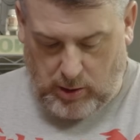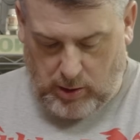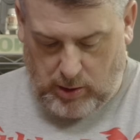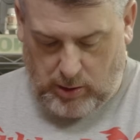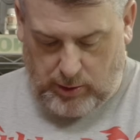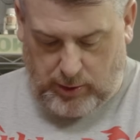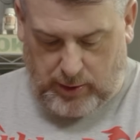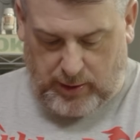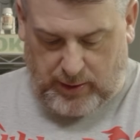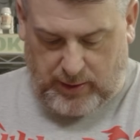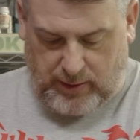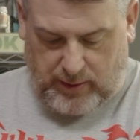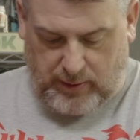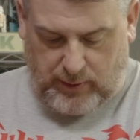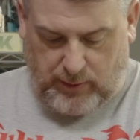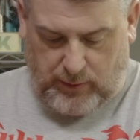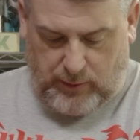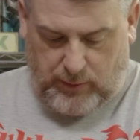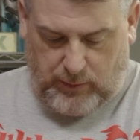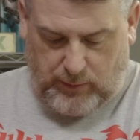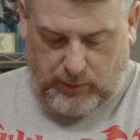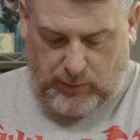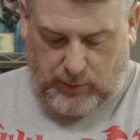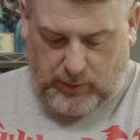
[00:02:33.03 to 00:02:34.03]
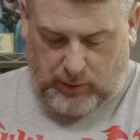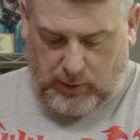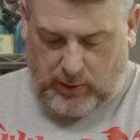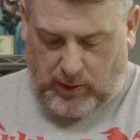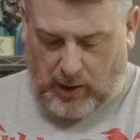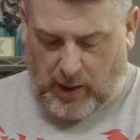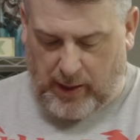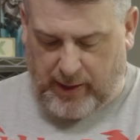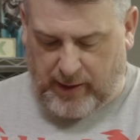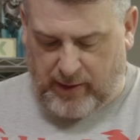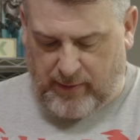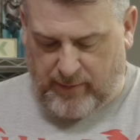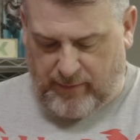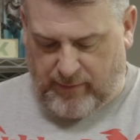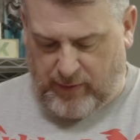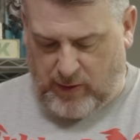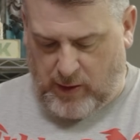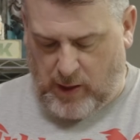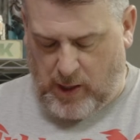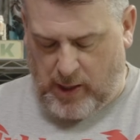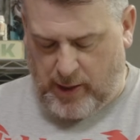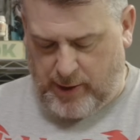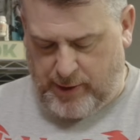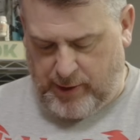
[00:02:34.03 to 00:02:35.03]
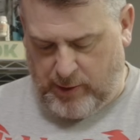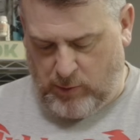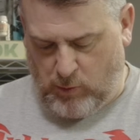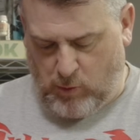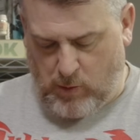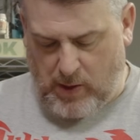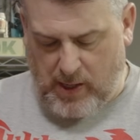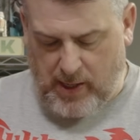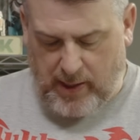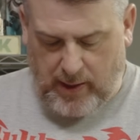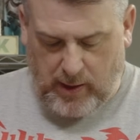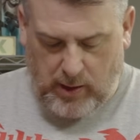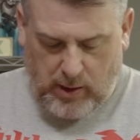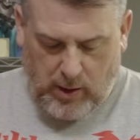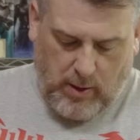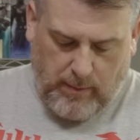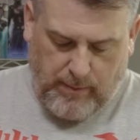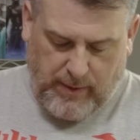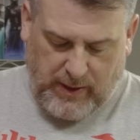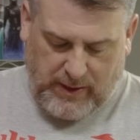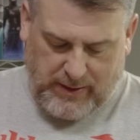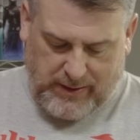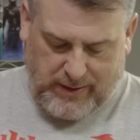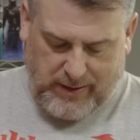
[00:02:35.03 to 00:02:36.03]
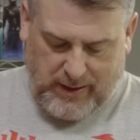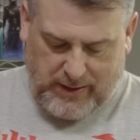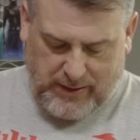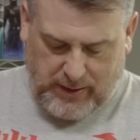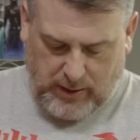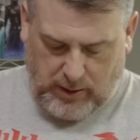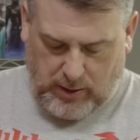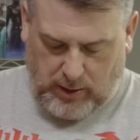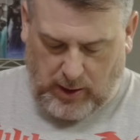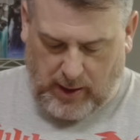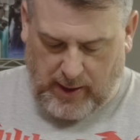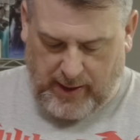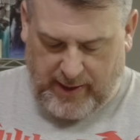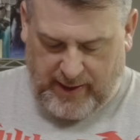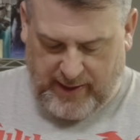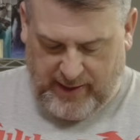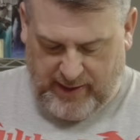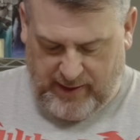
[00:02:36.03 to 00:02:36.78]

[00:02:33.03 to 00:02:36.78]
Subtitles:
Just cutting of an onion. Why? Because it doesn't cut it